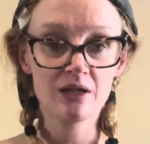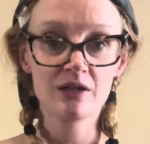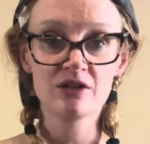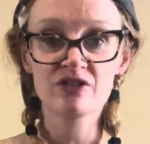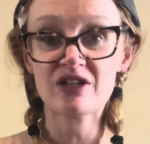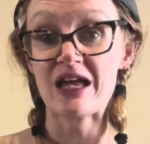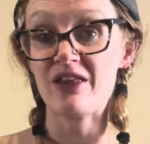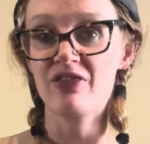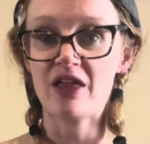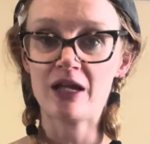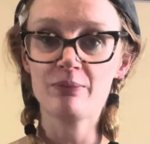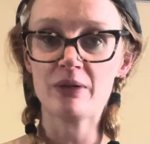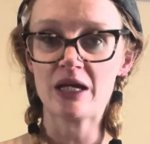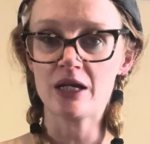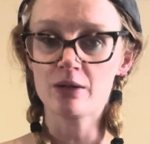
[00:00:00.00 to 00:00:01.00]
Said they'd
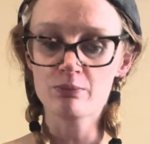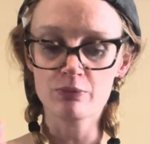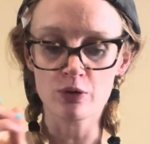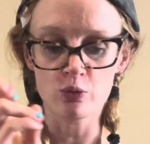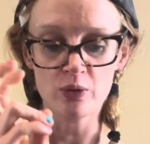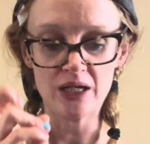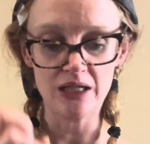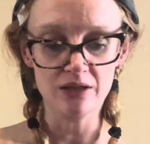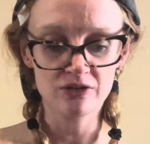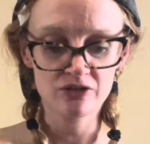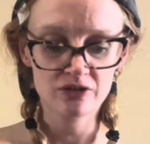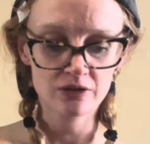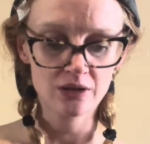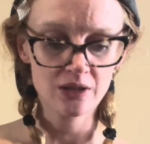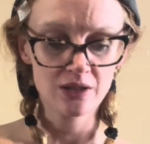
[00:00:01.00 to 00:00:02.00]
been bewitched.
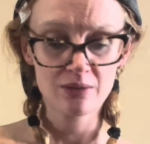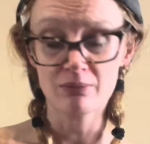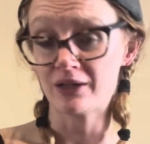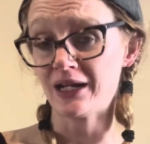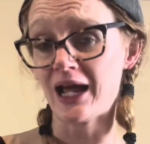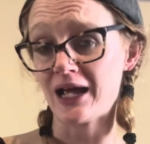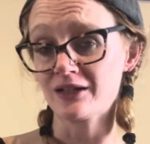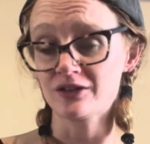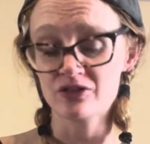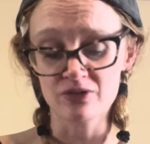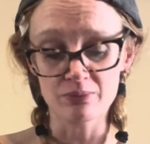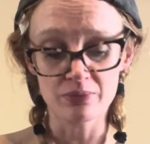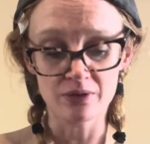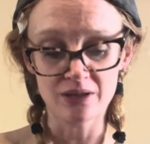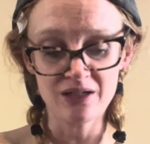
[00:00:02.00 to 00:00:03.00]
My dad doesn't
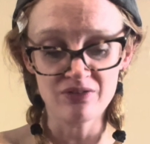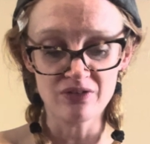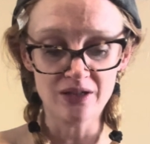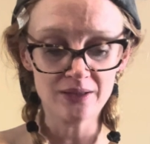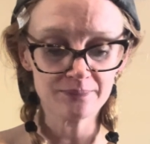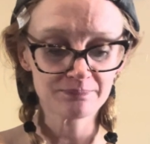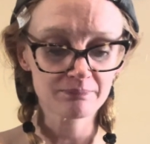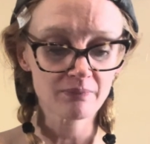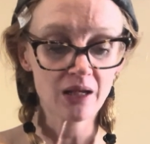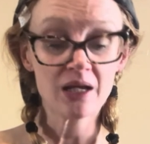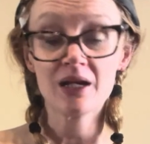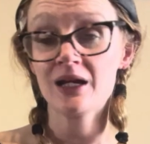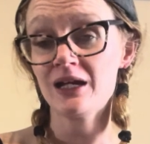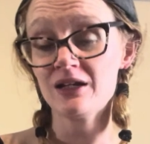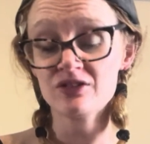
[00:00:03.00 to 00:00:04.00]
believe it.
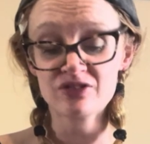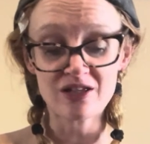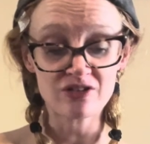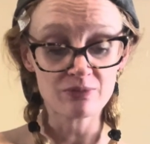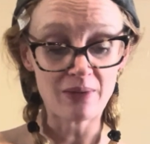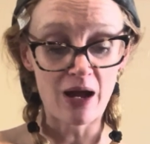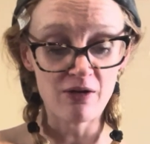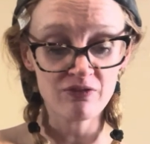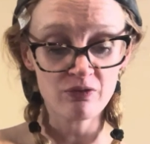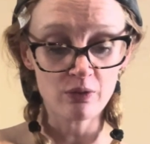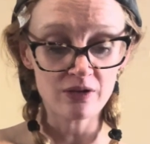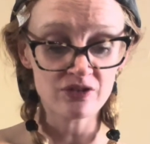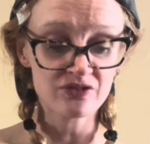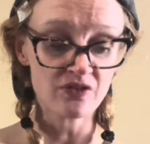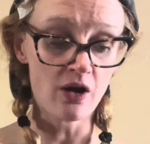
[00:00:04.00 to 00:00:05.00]
He says
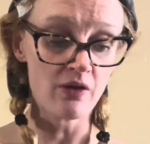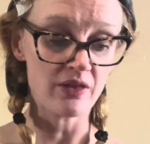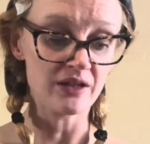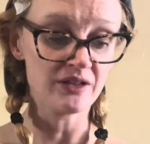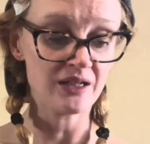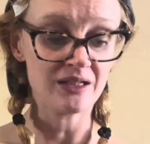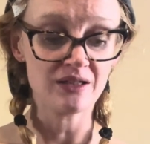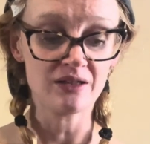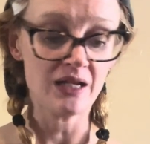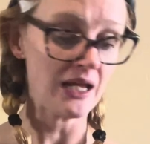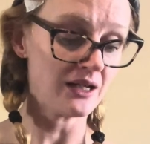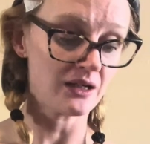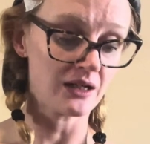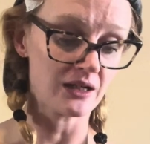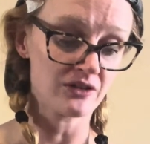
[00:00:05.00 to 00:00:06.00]
Malfoy's father didn't need
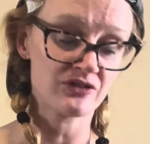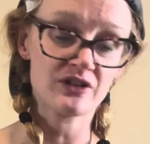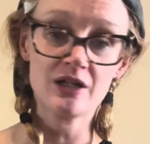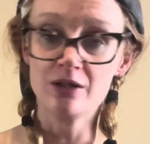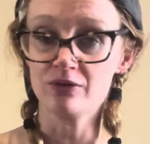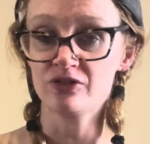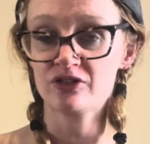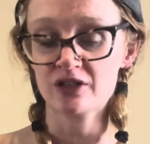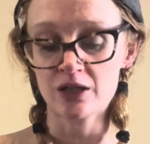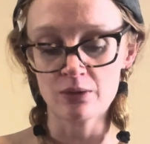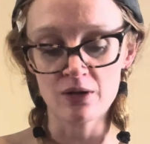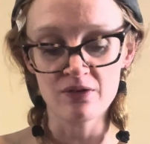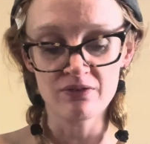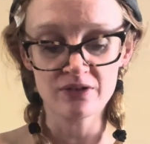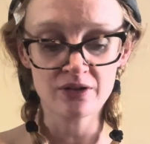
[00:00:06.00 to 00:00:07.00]
an excuse to go
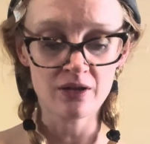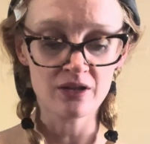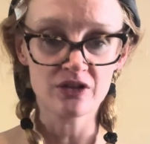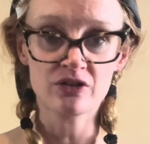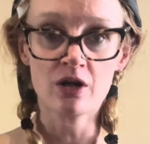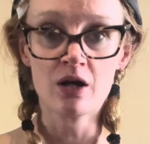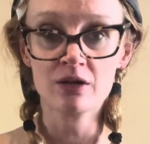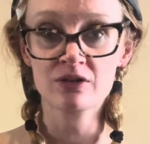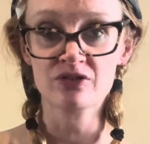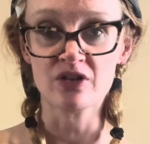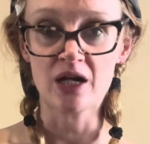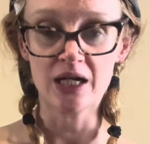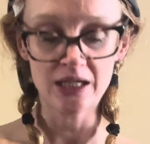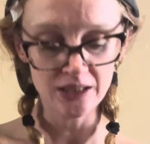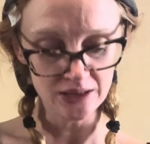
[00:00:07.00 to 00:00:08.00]
over to the dark
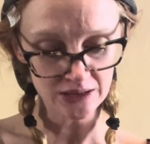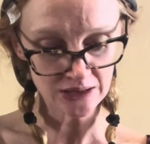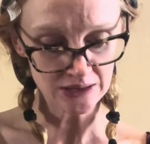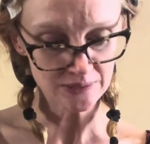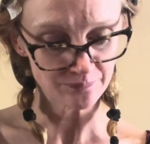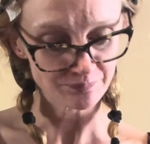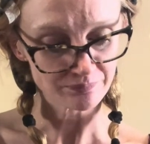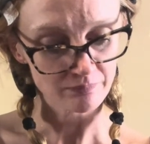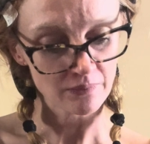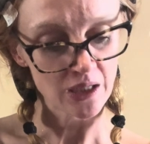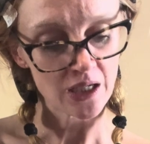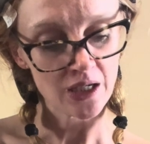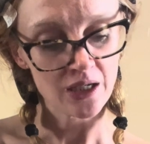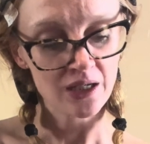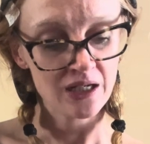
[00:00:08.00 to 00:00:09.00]
side.
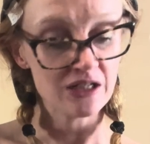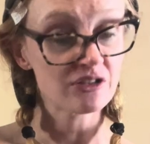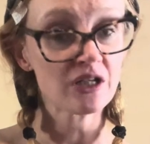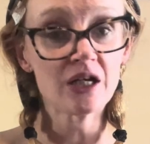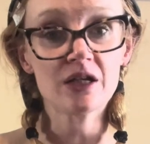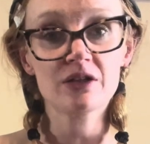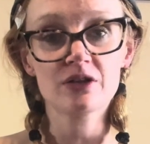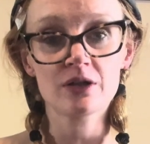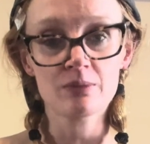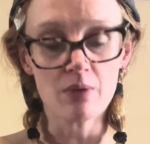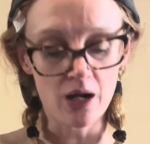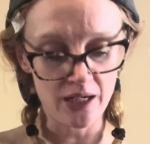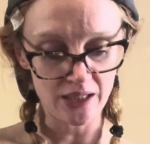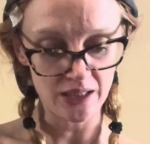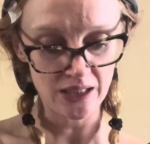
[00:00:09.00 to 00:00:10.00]
He turned to
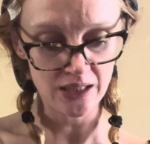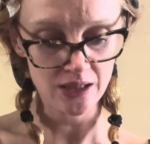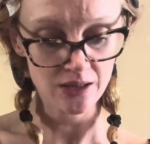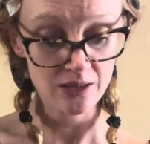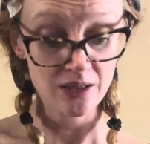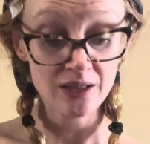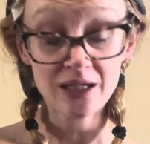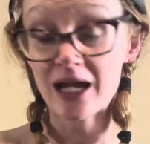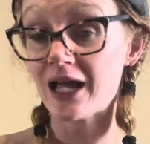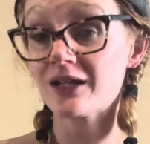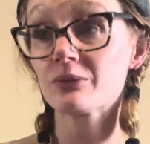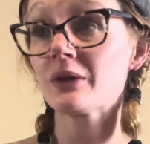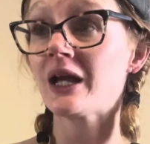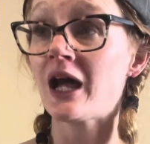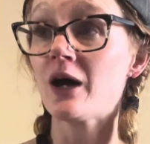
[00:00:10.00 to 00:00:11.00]
Hermione. Can
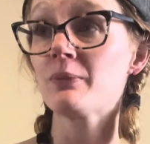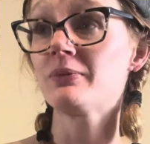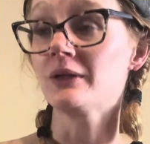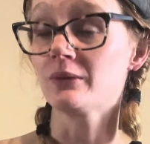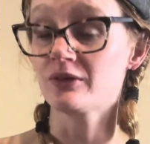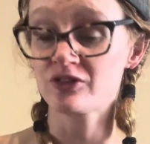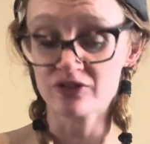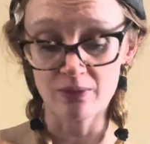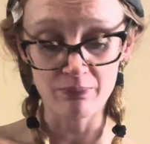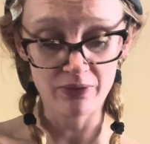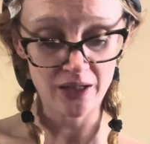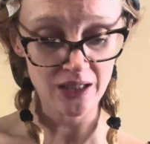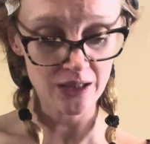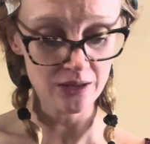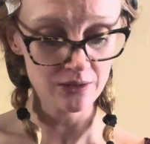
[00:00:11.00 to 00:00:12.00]
we help you with
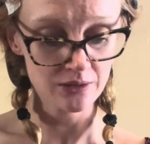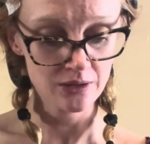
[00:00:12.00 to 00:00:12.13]
something?